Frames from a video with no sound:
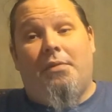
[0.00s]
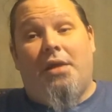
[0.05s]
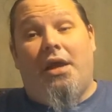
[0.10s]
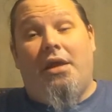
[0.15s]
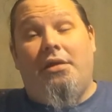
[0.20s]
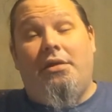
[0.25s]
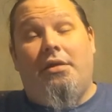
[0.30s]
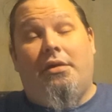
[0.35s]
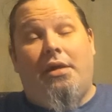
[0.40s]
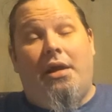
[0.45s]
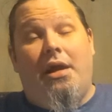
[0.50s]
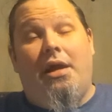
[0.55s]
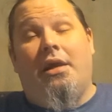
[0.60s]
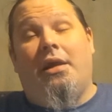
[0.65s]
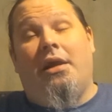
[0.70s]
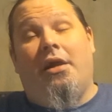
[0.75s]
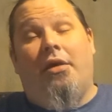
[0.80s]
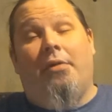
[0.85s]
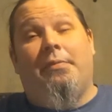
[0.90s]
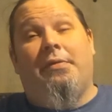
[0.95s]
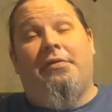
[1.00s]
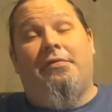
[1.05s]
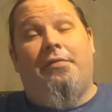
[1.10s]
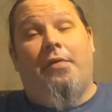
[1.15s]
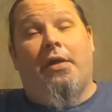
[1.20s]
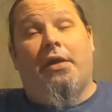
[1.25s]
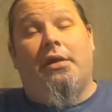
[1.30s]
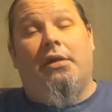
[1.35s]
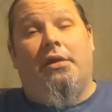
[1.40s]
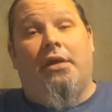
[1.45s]
And you can't help but
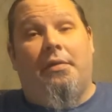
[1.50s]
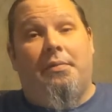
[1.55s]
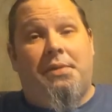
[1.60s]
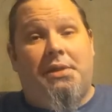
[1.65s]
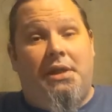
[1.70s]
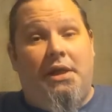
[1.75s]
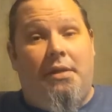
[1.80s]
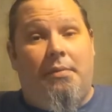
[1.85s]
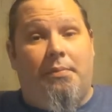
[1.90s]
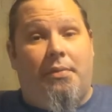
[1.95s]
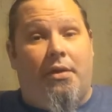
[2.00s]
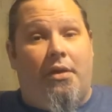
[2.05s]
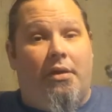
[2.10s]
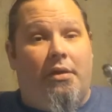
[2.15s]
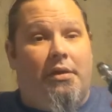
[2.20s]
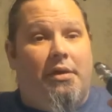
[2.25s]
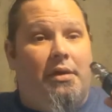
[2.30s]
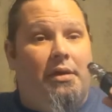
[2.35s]
fucking love steampunk.